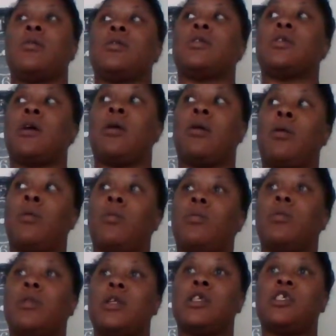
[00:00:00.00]
So
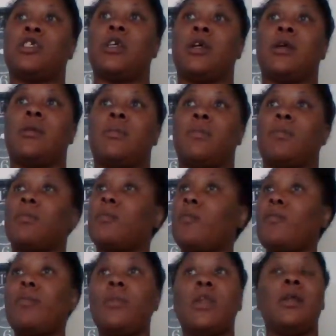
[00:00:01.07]
this shit,
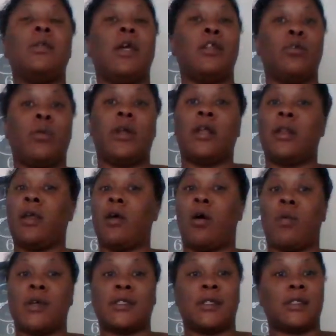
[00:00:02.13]
they do it and they
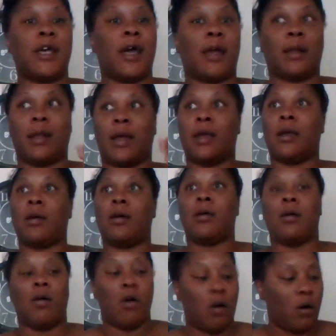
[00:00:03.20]
always attack. Like,
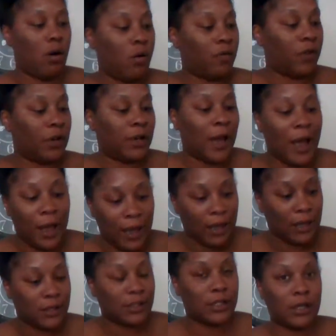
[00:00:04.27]

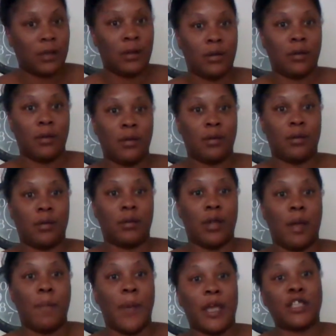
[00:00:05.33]
overnight, they
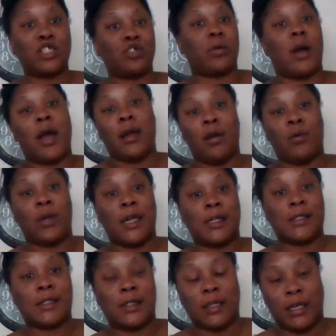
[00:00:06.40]
make sure I don't get
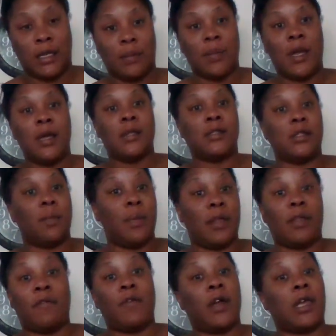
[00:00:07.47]
sleep to
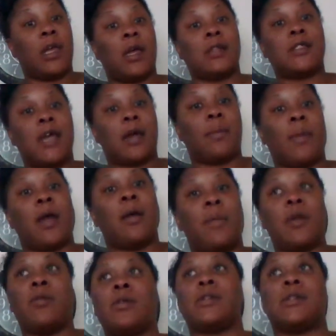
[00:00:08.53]
motherfucking attack my
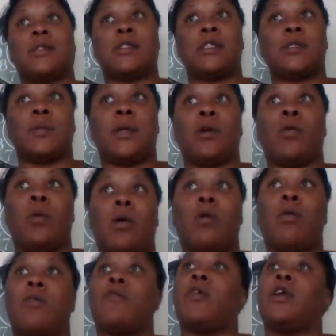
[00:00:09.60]
appearance. This has been going
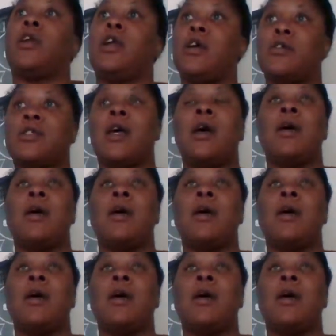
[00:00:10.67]
on for years.